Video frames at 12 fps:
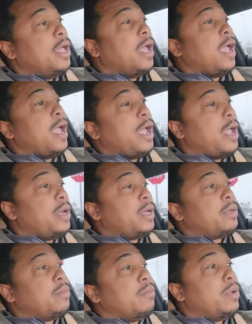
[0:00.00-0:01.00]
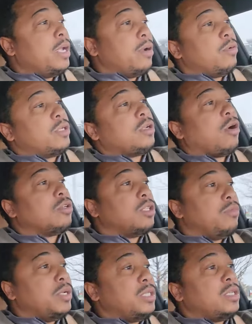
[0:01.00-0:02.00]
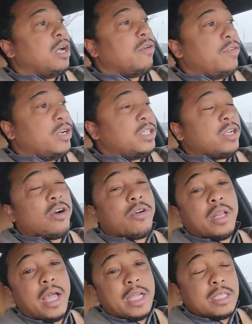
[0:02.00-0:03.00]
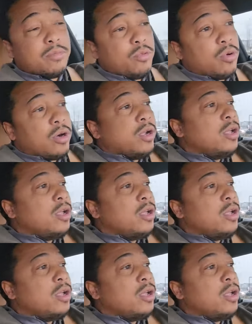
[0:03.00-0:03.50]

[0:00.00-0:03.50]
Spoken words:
and men were taught to be tough and internalize more.